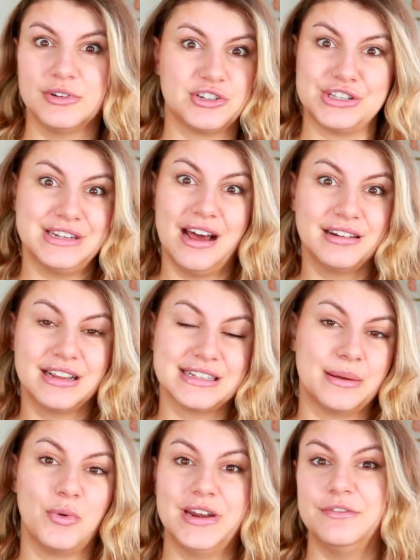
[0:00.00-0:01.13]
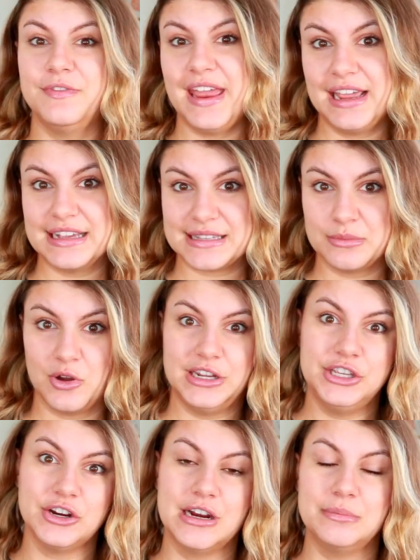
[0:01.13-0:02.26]
There's just none, because I'm going to Vegas, I'm going
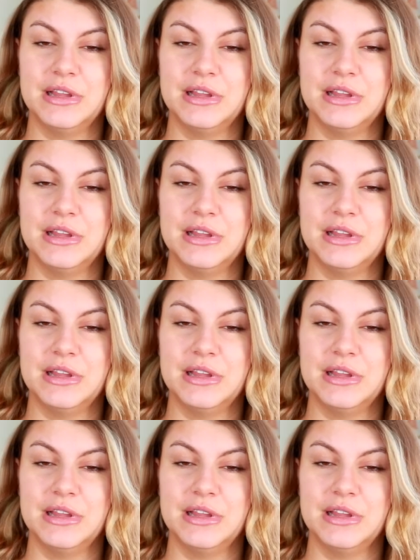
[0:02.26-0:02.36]
to Europe,